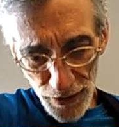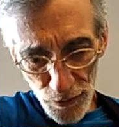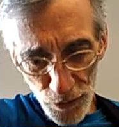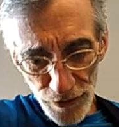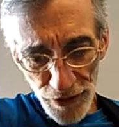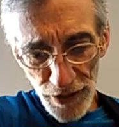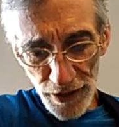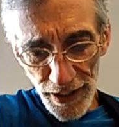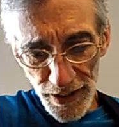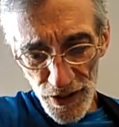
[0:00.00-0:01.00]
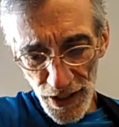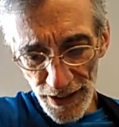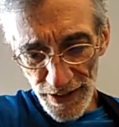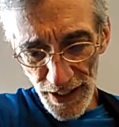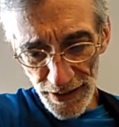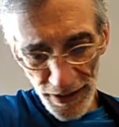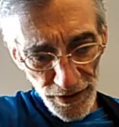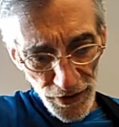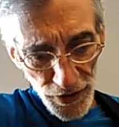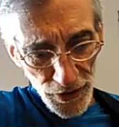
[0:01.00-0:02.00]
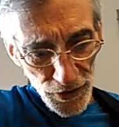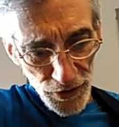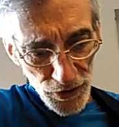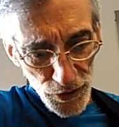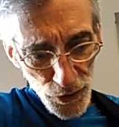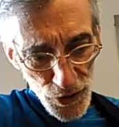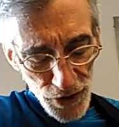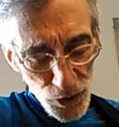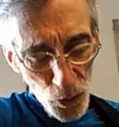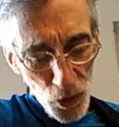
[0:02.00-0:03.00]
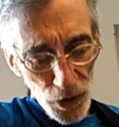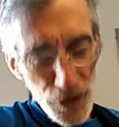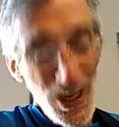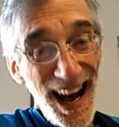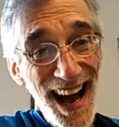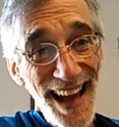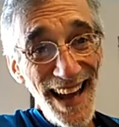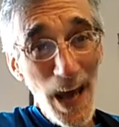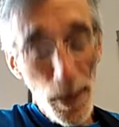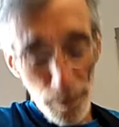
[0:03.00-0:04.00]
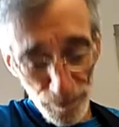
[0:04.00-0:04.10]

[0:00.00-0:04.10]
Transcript: revealing his identity using the words I am.